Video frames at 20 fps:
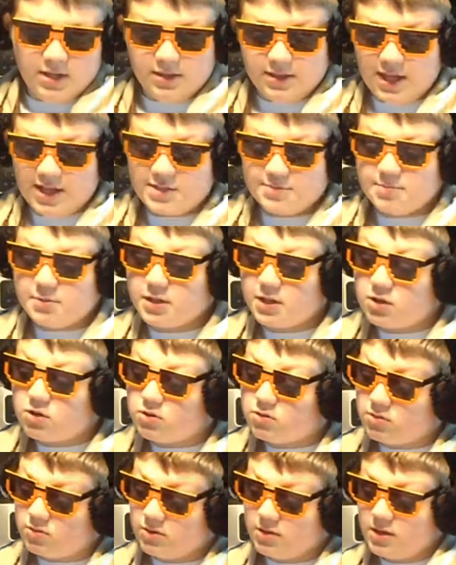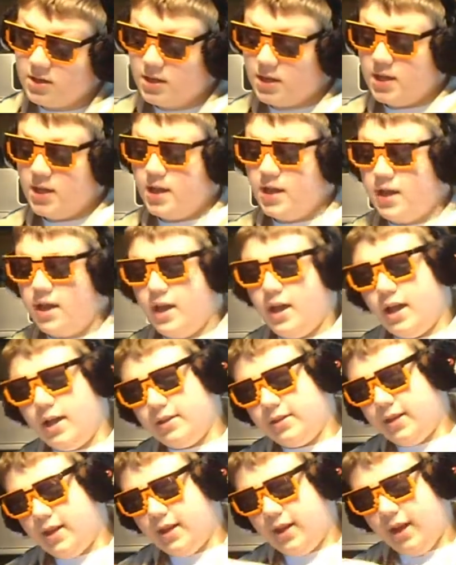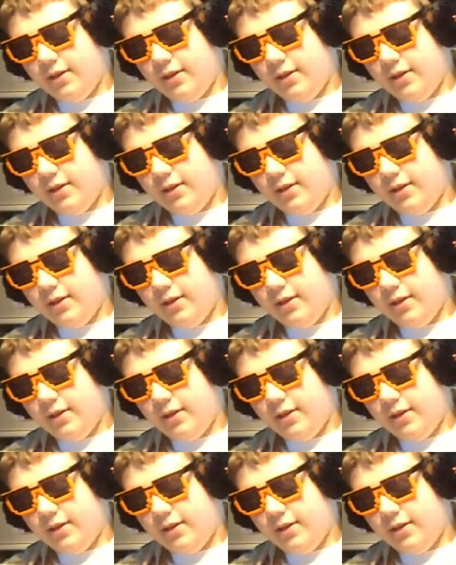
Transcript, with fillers: That's pretty cool. And then